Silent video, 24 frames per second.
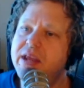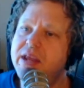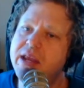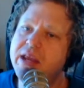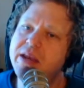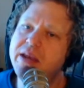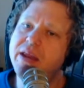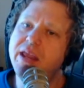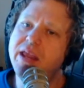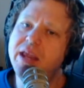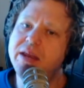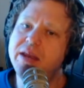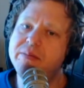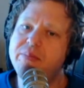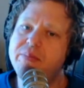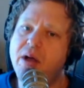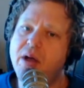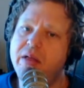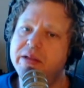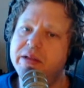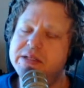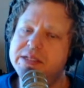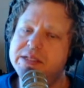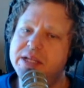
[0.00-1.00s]
in
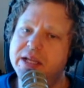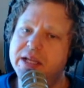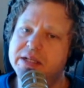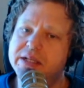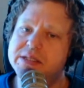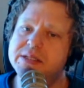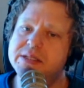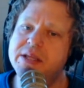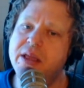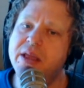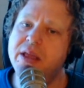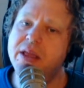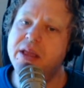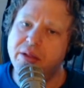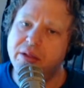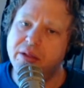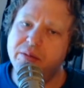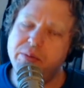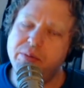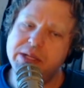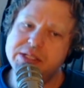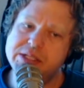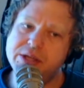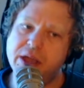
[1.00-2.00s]
politics, we
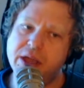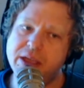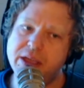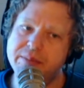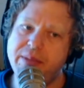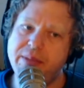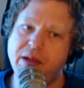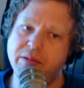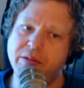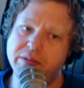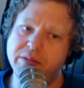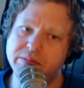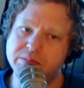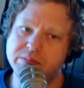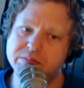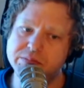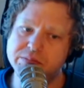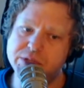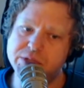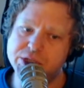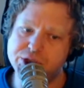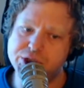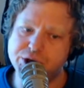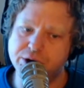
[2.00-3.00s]
talk about the
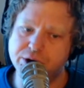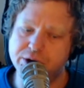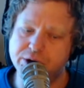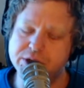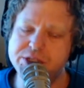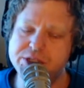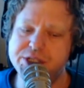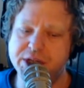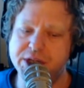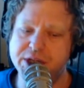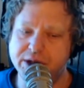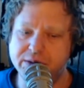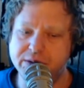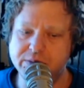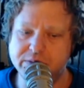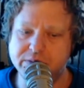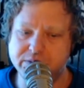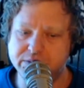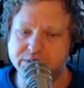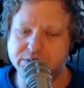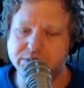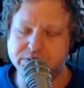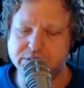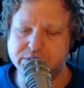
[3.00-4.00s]
church and
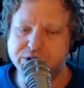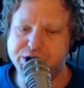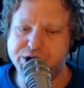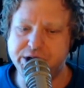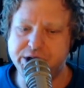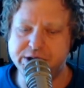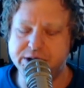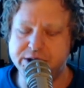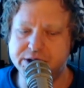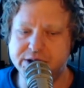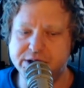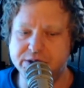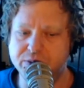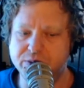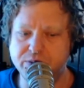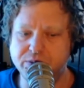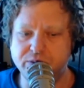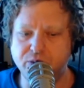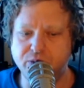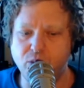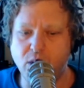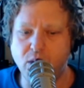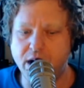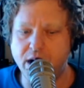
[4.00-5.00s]
Jesus and
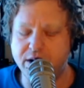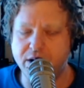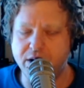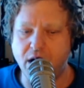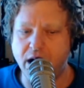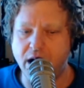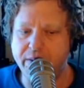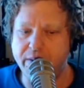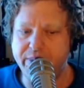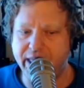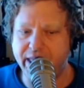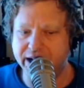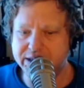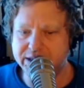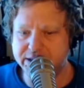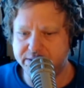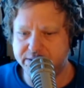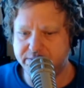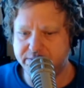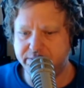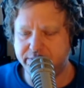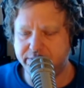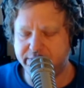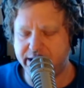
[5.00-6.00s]
whatnot. That's
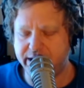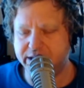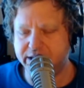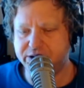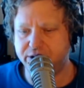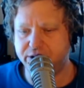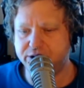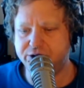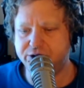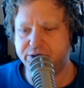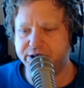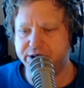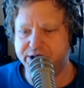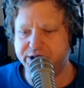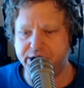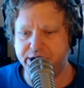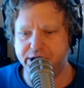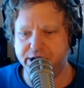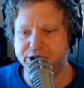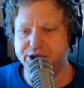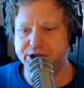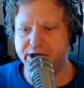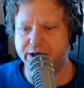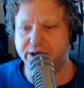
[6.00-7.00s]
our
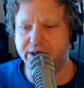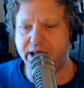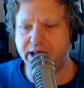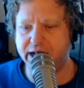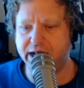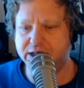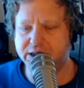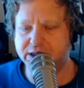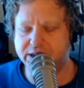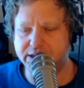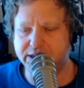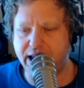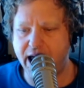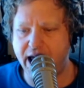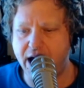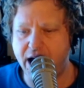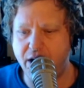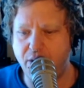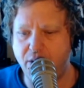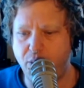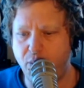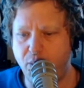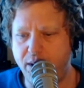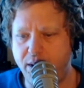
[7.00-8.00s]
tradition. That's how
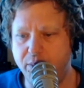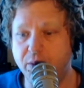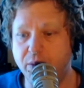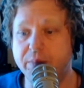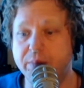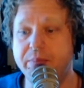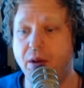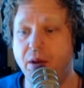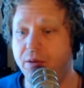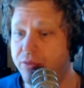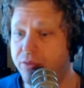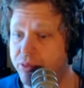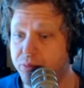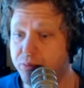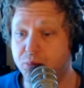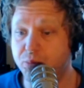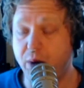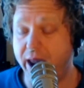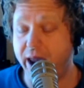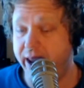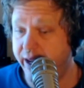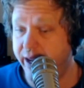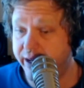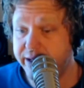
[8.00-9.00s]
we were both
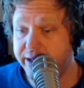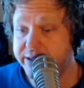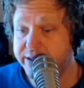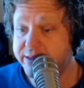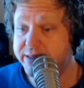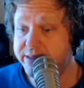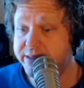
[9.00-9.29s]
raised.